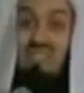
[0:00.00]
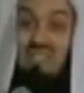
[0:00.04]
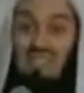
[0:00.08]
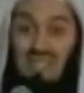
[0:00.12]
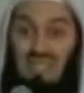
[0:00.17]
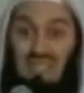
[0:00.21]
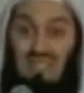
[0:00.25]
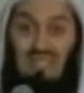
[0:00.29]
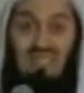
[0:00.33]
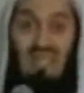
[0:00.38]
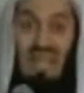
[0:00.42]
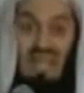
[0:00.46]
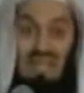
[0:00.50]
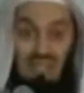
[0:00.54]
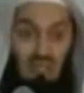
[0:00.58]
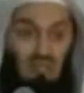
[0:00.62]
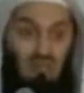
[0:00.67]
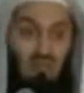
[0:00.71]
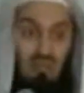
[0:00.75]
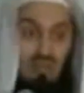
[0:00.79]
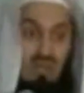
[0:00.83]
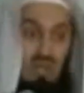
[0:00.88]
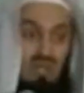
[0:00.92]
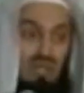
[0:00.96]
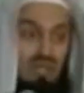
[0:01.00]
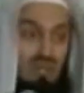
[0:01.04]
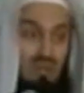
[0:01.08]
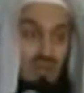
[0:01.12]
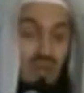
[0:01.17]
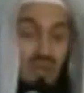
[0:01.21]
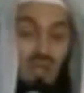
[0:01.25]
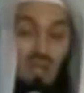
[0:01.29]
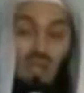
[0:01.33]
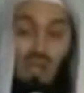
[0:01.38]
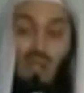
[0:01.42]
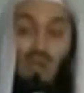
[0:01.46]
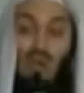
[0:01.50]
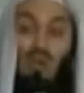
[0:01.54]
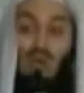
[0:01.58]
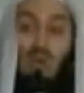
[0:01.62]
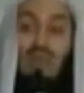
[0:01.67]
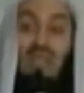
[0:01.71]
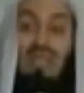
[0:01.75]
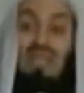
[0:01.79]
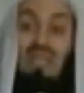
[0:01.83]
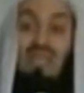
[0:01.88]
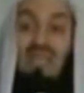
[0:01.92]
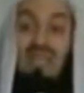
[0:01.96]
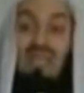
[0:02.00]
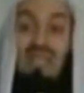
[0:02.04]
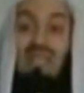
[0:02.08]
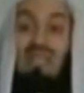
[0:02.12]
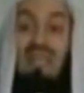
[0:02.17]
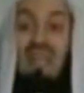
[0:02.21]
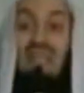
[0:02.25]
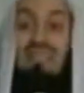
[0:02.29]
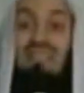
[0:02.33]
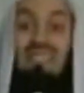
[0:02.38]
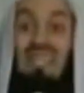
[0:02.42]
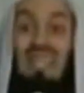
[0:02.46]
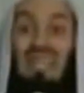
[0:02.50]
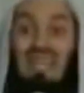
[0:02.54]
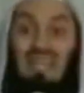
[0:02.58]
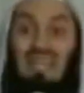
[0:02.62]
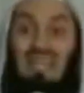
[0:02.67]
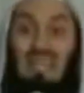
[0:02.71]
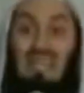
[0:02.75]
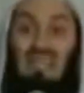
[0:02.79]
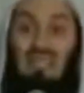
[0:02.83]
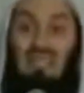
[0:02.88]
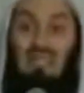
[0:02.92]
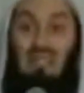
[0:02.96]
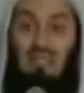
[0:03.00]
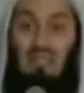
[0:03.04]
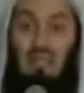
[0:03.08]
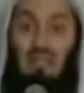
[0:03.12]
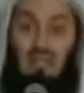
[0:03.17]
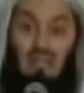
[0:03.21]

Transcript: second act of worship, we attend it,